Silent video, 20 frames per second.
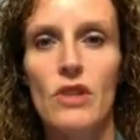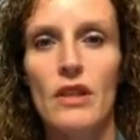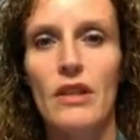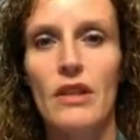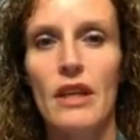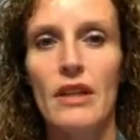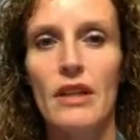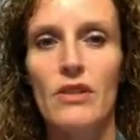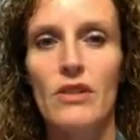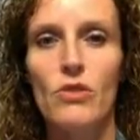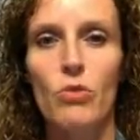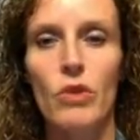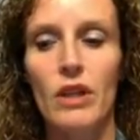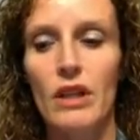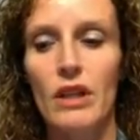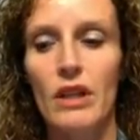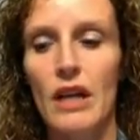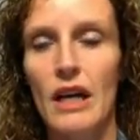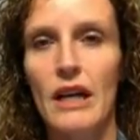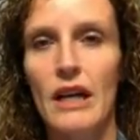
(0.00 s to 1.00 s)
and that is
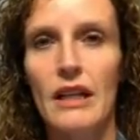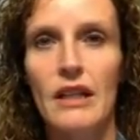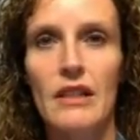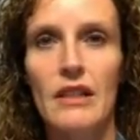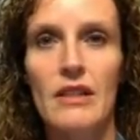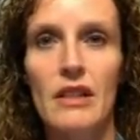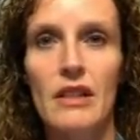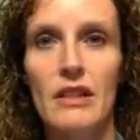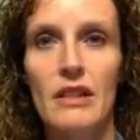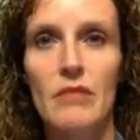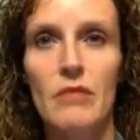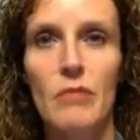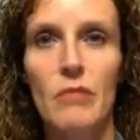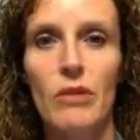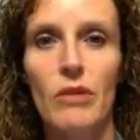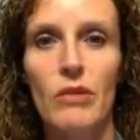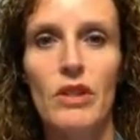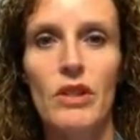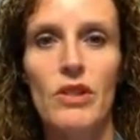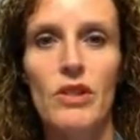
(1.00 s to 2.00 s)
where I conducted
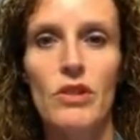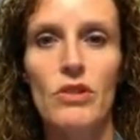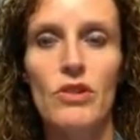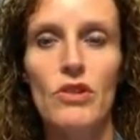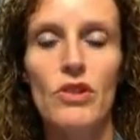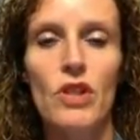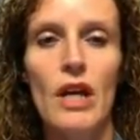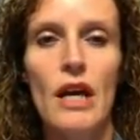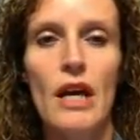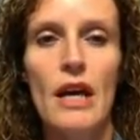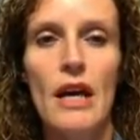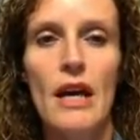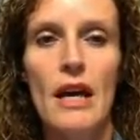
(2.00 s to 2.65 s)
my research.